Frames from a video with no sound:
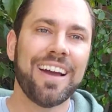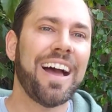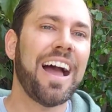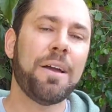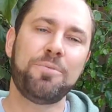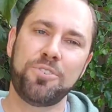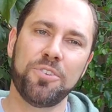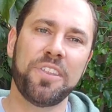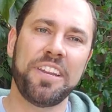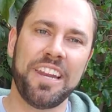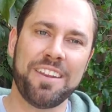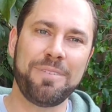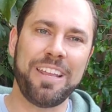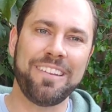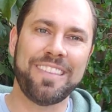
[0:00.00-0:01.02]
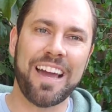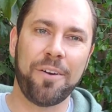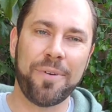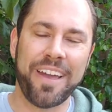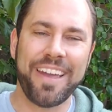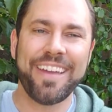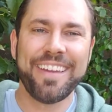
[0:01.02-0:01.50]
I'm sure they didn't mean it that
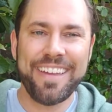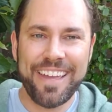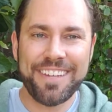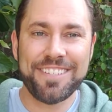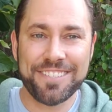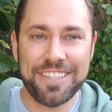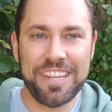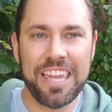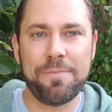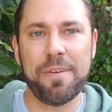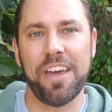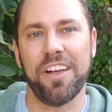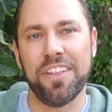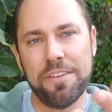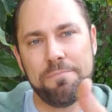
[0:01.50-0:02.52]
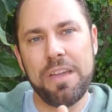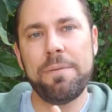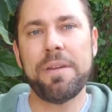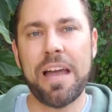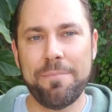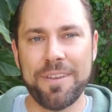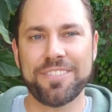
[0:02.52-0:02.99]
way. It's just an email.
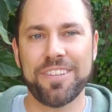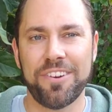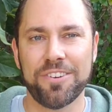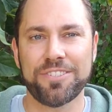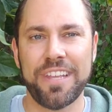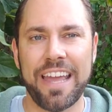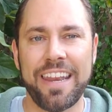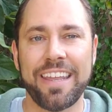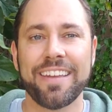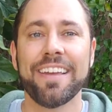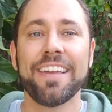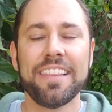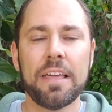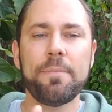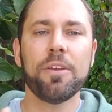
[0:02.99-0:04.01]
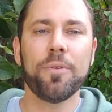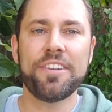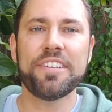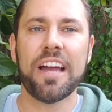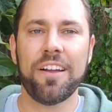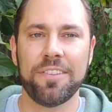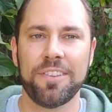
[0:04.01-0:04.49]
Maybe I'm misunderstanding. Let me
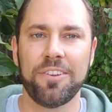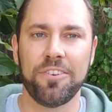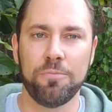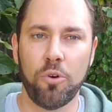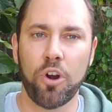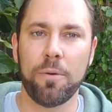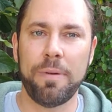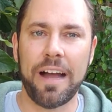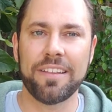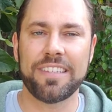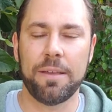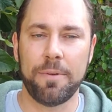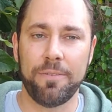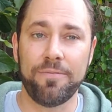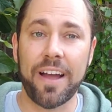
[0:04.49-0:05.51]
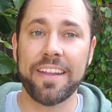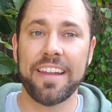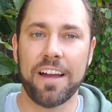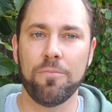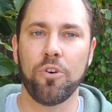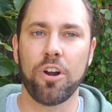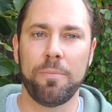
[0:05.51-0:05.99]
reach out and learn more about them and find
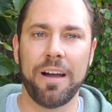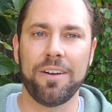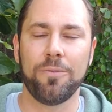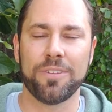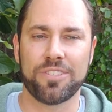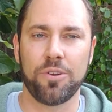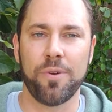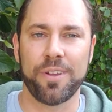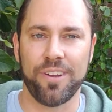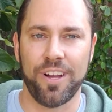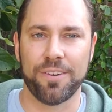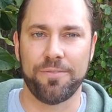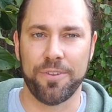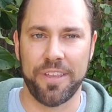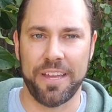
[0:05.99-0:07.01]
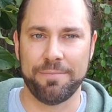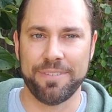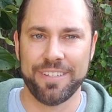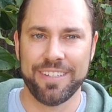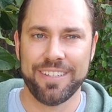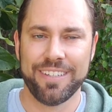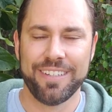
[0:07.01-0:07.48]
out more about what's going on for them.
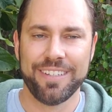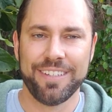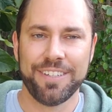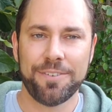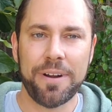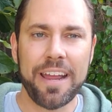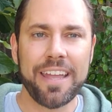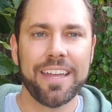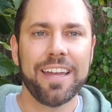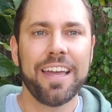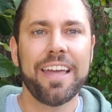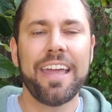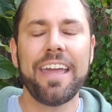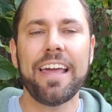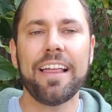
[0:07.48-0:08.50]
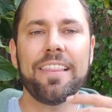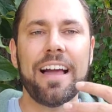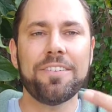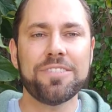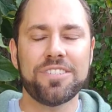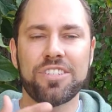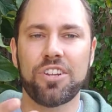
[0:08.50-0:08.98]
Right? It
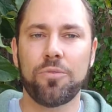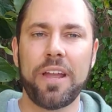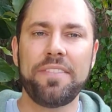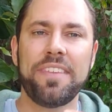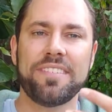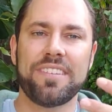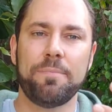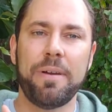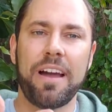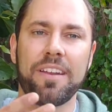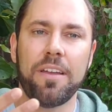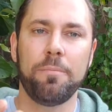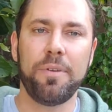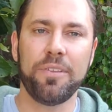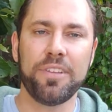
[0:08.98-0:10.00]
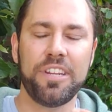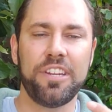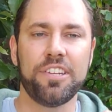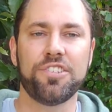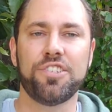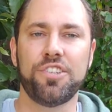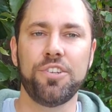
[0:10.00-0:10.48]
allows us to create this ability
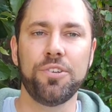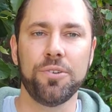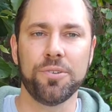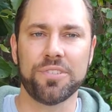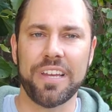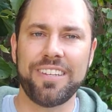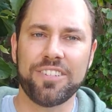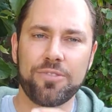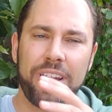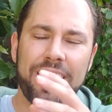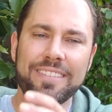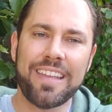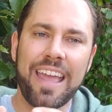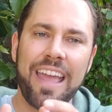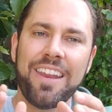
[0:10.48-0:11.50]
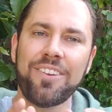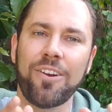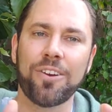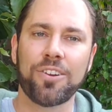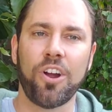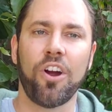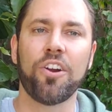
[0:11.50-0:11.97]
to choose and to try to tend
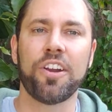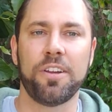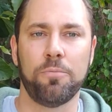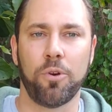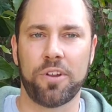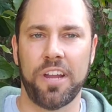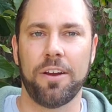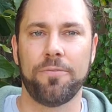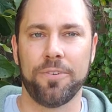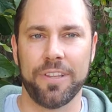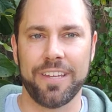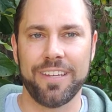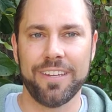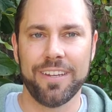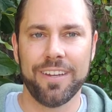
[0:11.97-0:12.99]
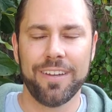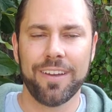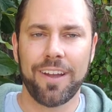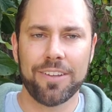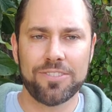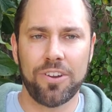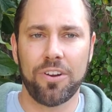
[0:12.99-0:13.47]
our garden more carefully.
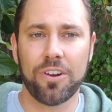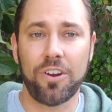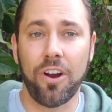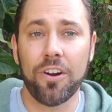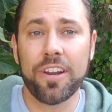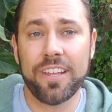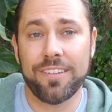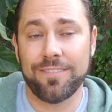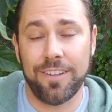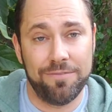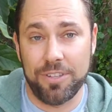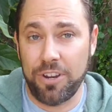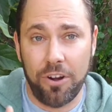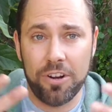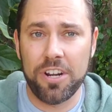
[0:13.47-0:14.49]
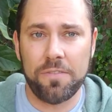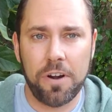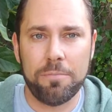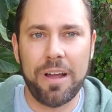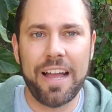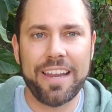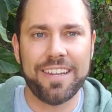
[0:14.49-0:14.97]
Because our garden, the garden of our
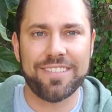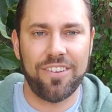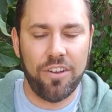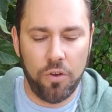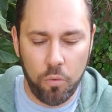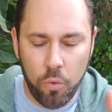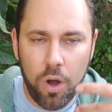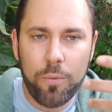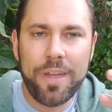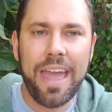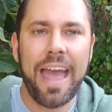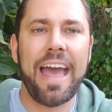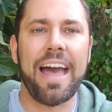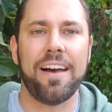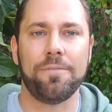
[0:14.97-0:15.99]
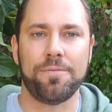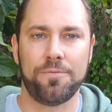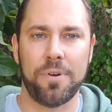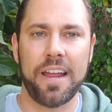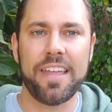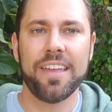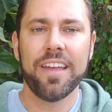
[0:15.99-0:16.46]
mind, is what we have,
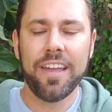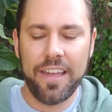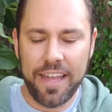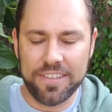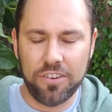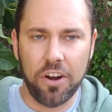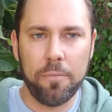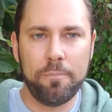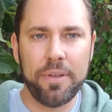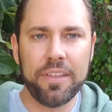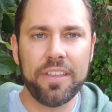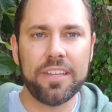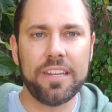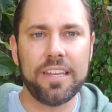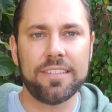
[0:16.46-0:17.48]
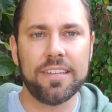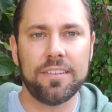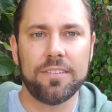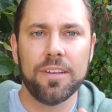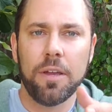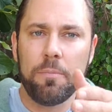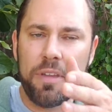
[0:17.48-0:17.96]
right? It's our ability to
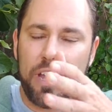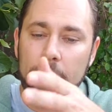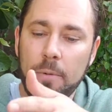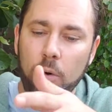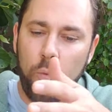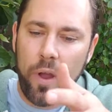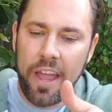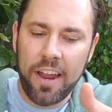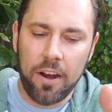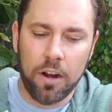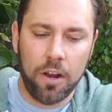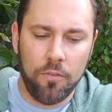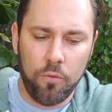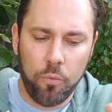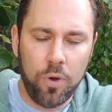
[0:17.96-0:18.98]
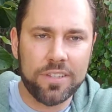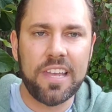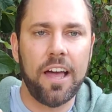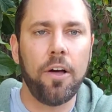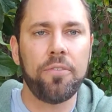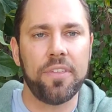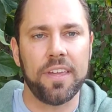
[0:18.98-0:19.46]
become aware of what's
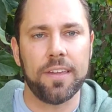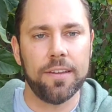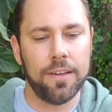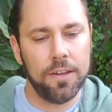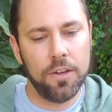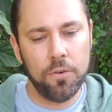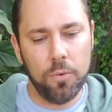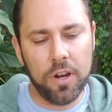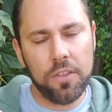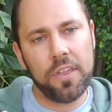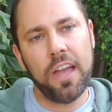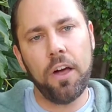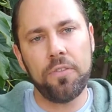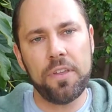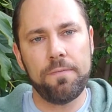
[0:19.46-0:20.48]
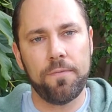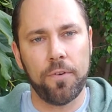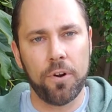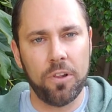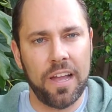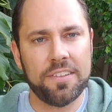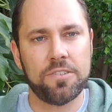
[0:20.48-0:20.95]
healthy. What are the healthy
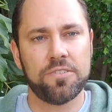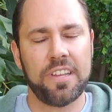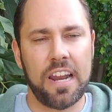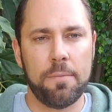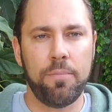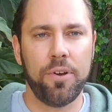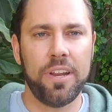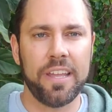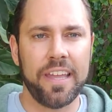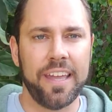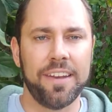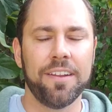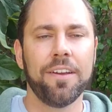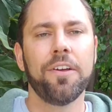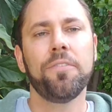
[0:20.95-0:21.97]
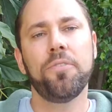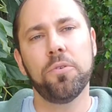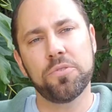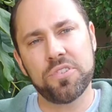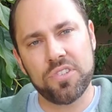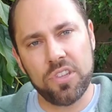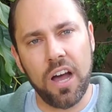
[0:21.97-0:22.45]
fertilizers that I'm putting in?
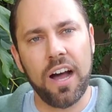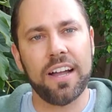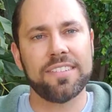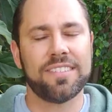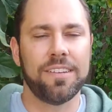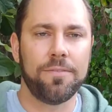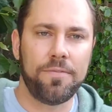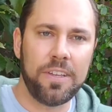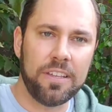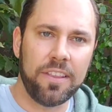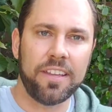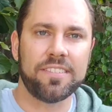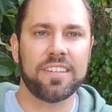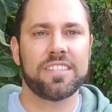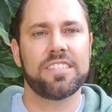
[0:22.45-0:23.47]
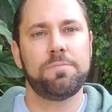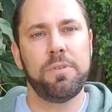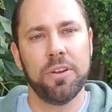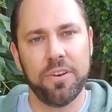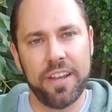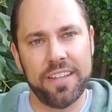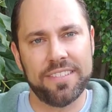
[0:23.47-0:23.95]
Those thoughts and feelings,
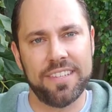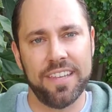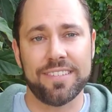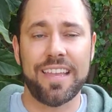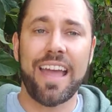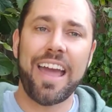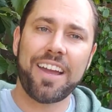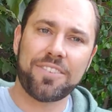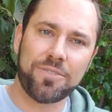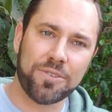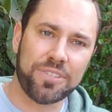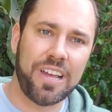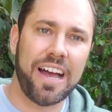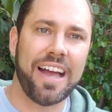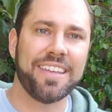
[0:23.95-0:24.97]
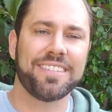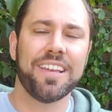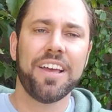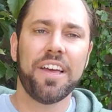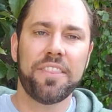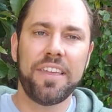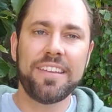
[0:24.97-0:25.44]
experiences, exercise,
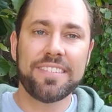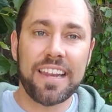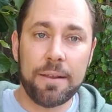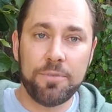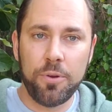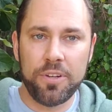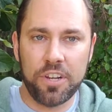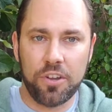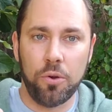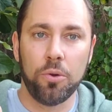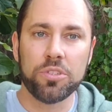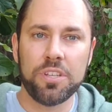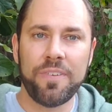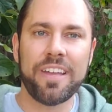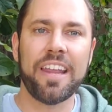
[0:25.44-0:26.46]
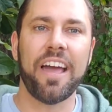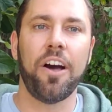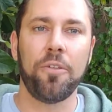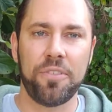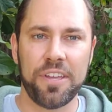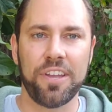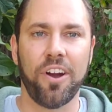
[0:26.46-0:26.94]
things that I'm doing to cultivate a
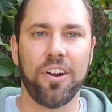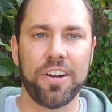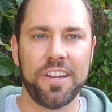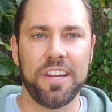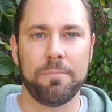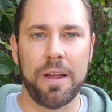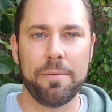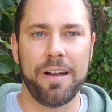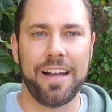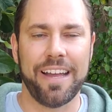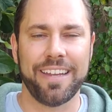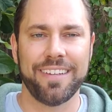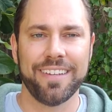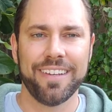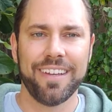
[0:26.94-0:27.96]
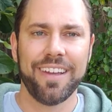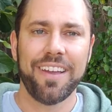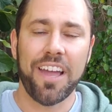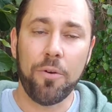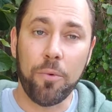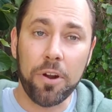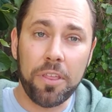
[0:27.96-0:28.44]
healthy garden in my mind.
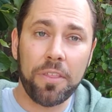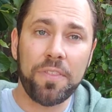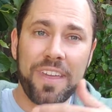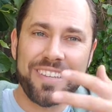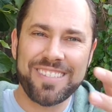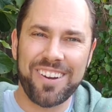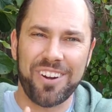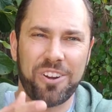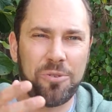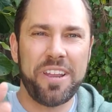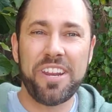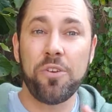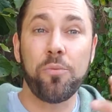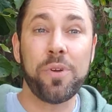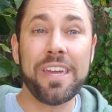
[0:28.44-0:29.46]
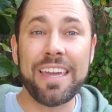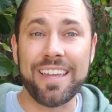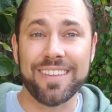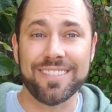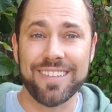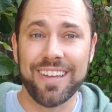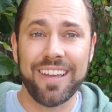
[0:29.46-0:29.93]
And what are the things that are creating
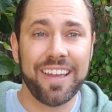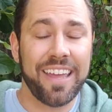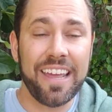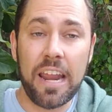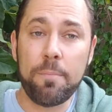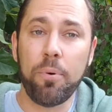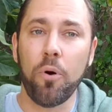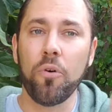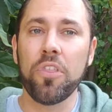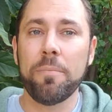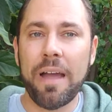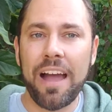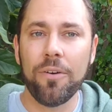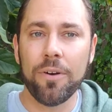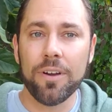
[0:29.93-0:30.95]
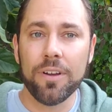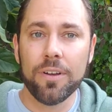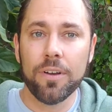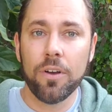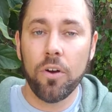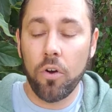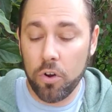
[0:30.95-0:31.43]
weeds? Can I pull them out?
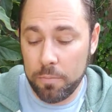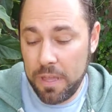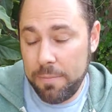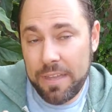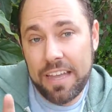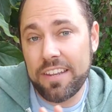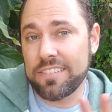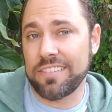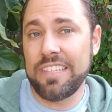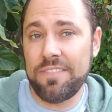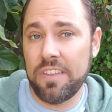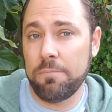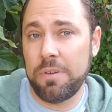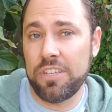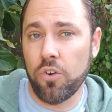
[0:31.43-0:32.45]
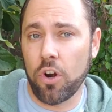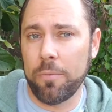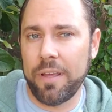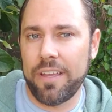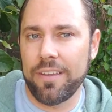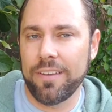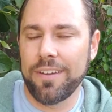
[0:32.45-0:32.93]
Or maybe I just leave them be
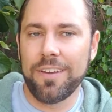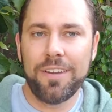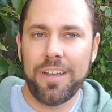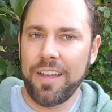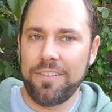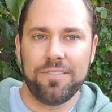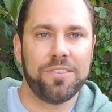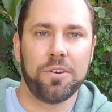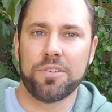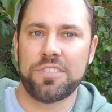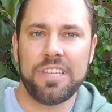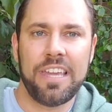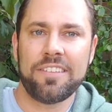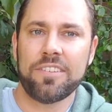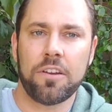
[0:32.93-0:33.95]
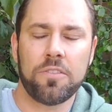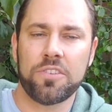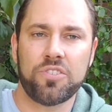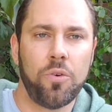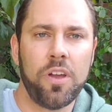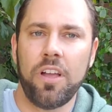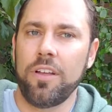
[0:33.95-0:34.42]
dormant. They're seeds under the
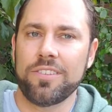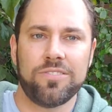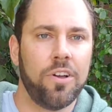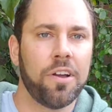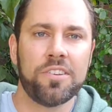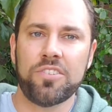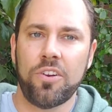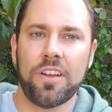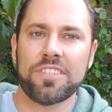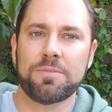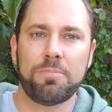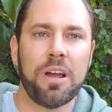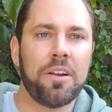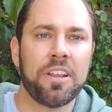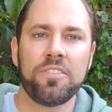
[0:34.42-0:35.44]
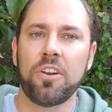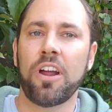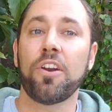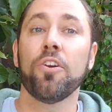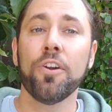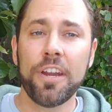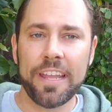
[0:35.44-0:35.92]
soil. As long as they're not sprouting, they're not
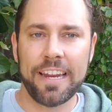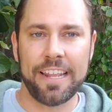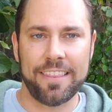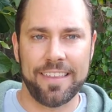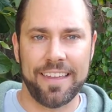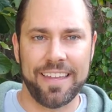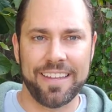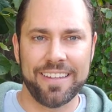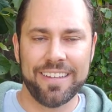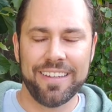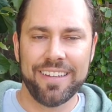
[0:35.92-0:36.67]
hurting anything.